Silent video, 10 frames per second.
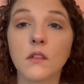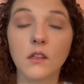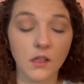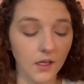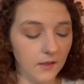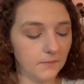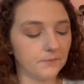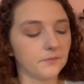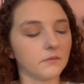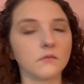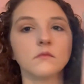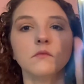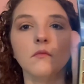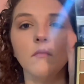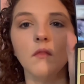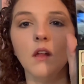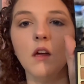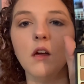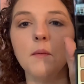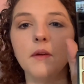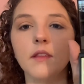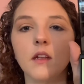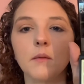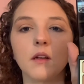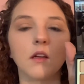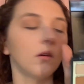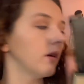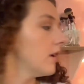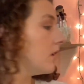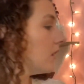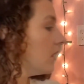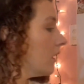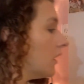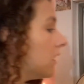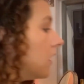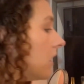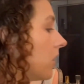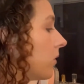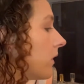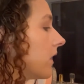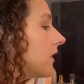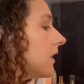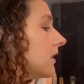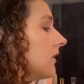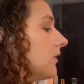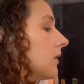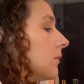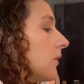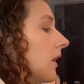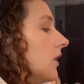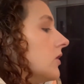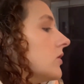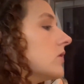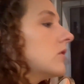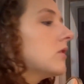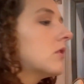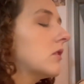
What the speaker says: Okay. And then I'm gonna go in with a different brush.